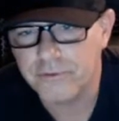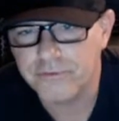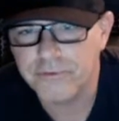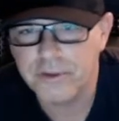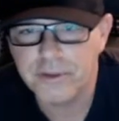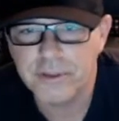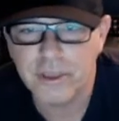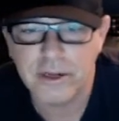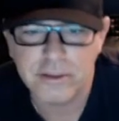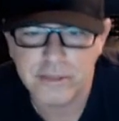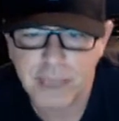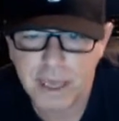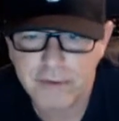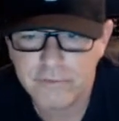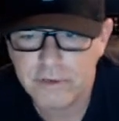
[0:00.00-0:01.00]
a fee that a
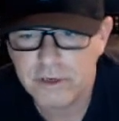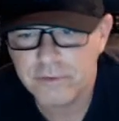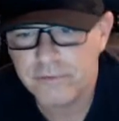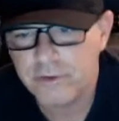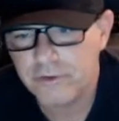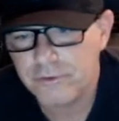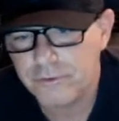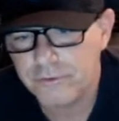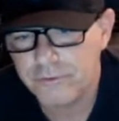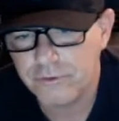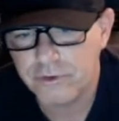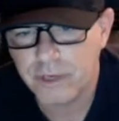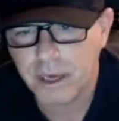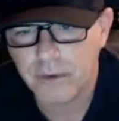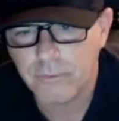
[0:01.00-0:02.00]
lot of individuals
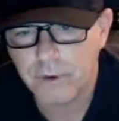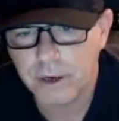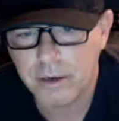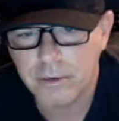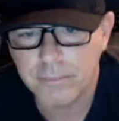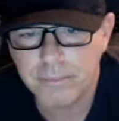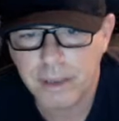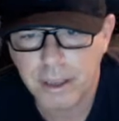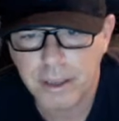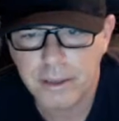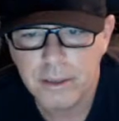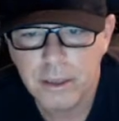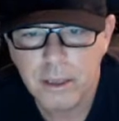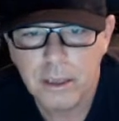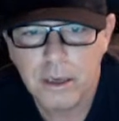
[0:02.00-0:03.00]
do not want to pay.
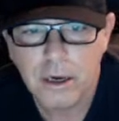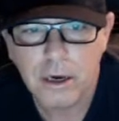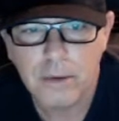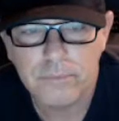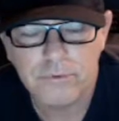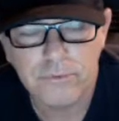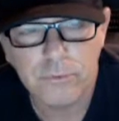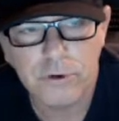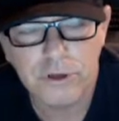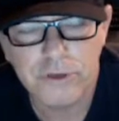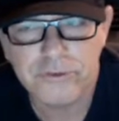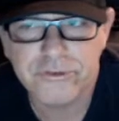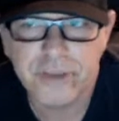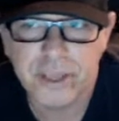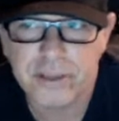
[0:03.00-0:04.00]
The one you
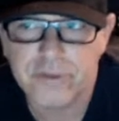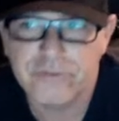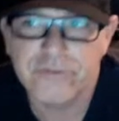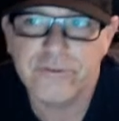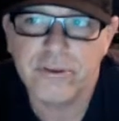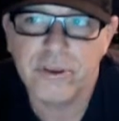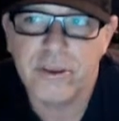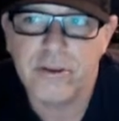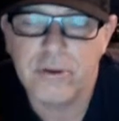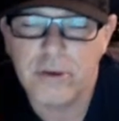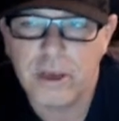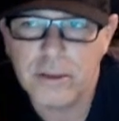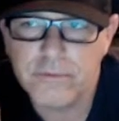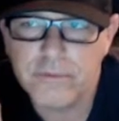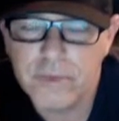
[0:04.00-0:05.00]
see on the skit
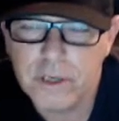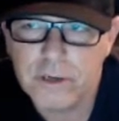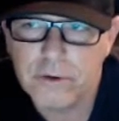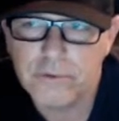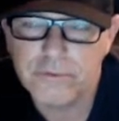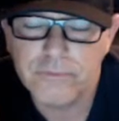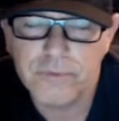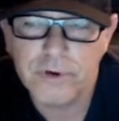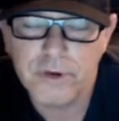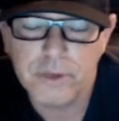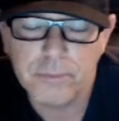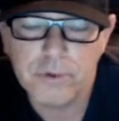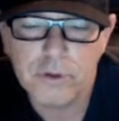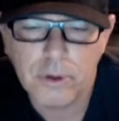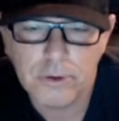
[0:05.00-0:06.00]
on the video is a very
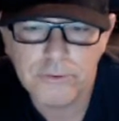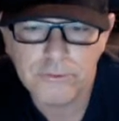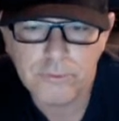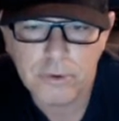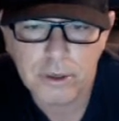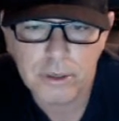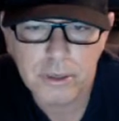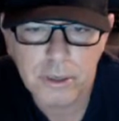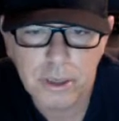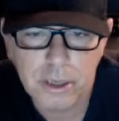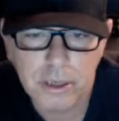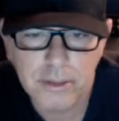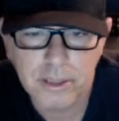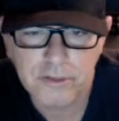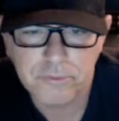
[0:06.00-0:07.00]
up close one
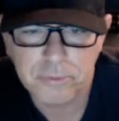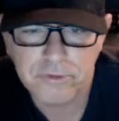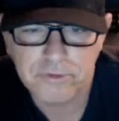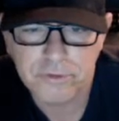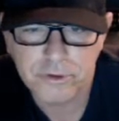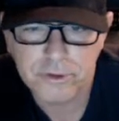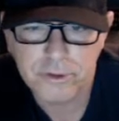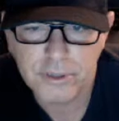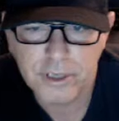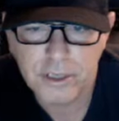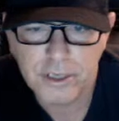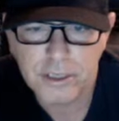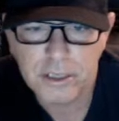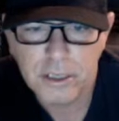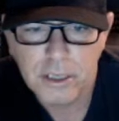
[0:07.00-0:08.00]
that's been
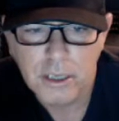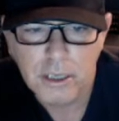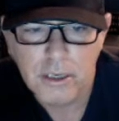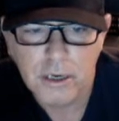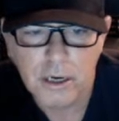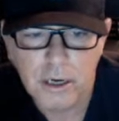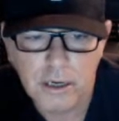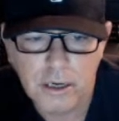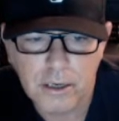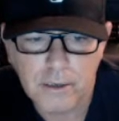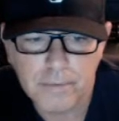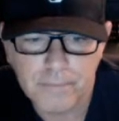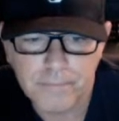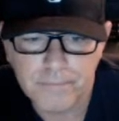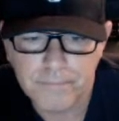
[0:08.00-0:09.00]
circulating.
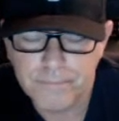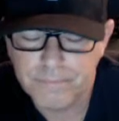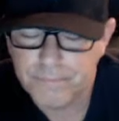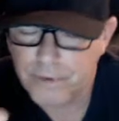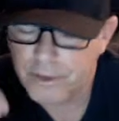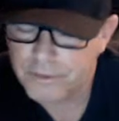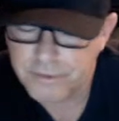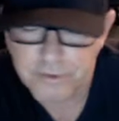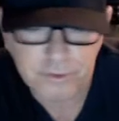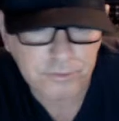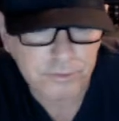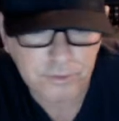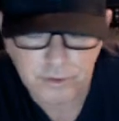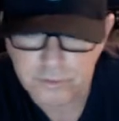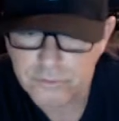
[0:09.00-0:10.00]
But
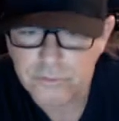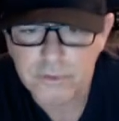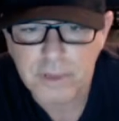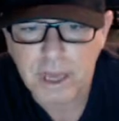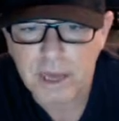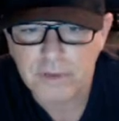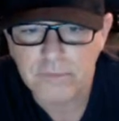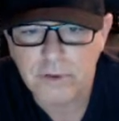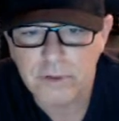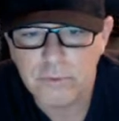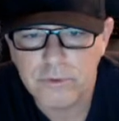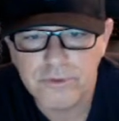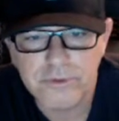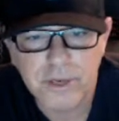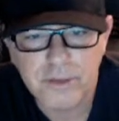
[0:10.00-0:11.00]
there's a lot of other
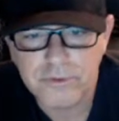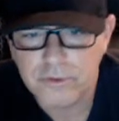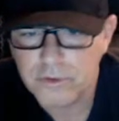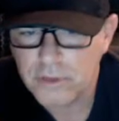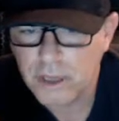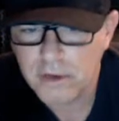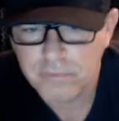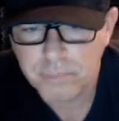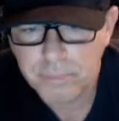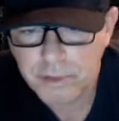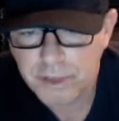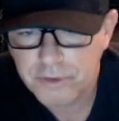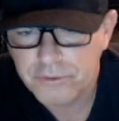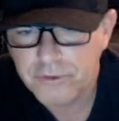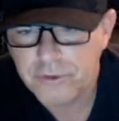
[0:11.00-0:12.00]
ones out there, a lot of
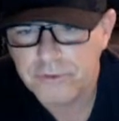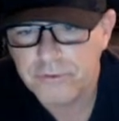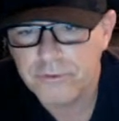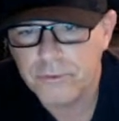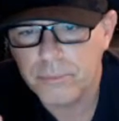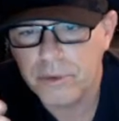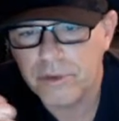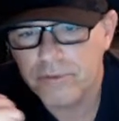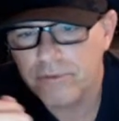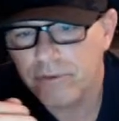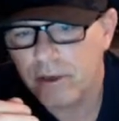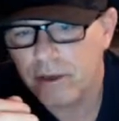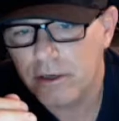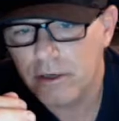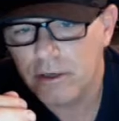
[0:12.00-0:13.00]
pictures. They're being
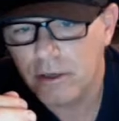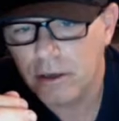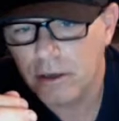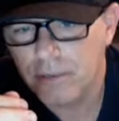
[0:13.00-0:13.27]
sighted